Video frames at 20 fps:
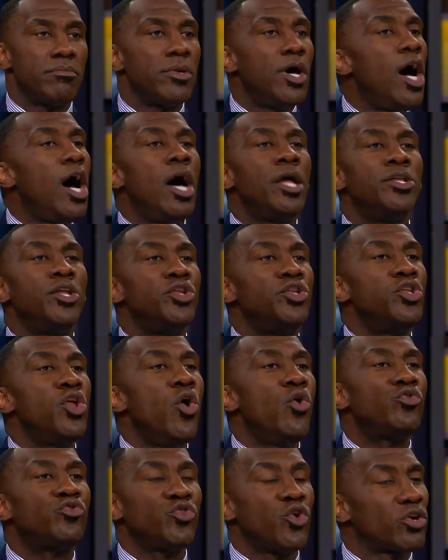under
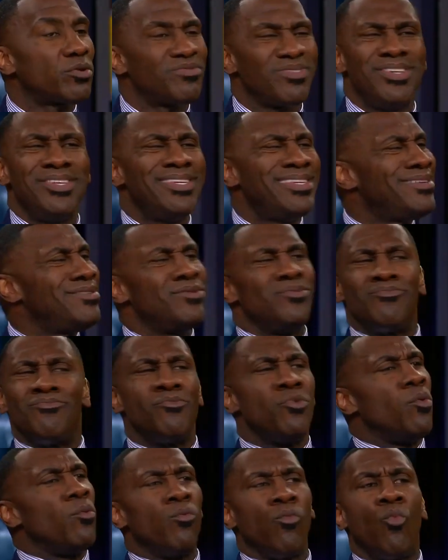no circumstance.
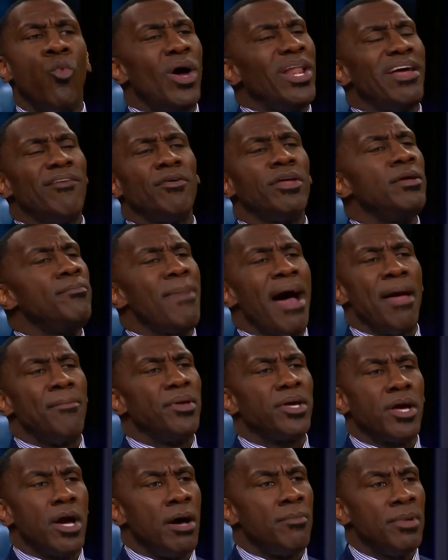Whatever he might
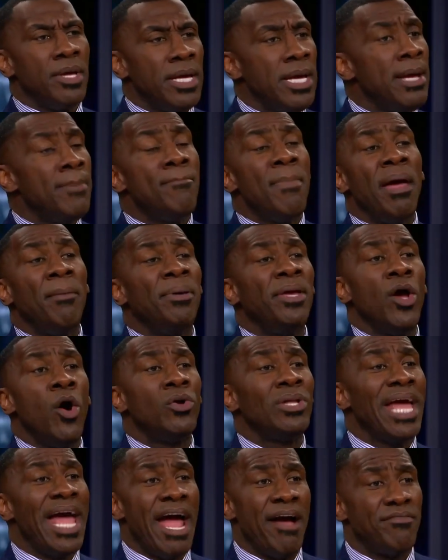become. Maybe he
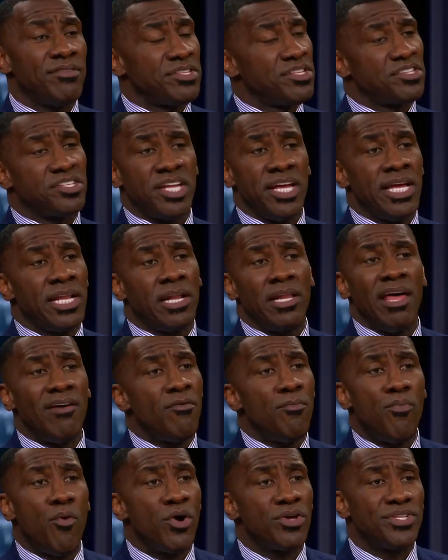only averages 10, 11
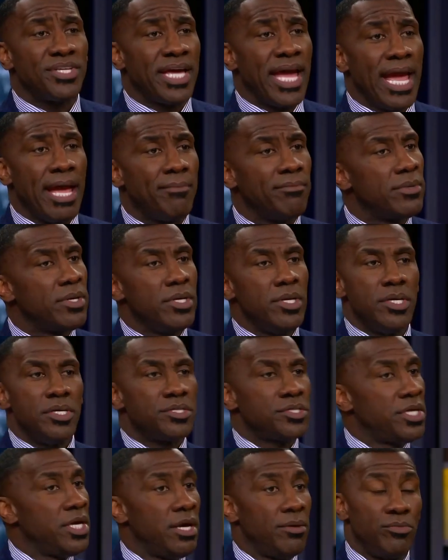points a game.
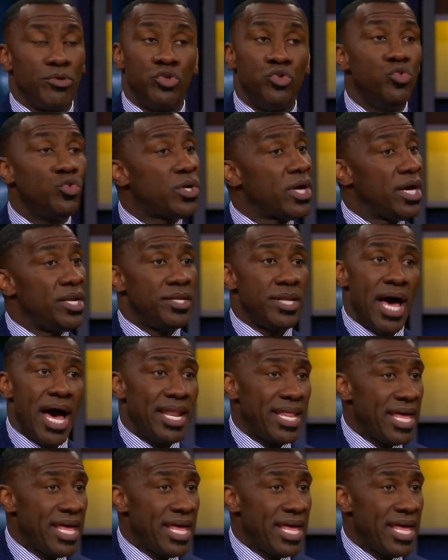Skip, you cannot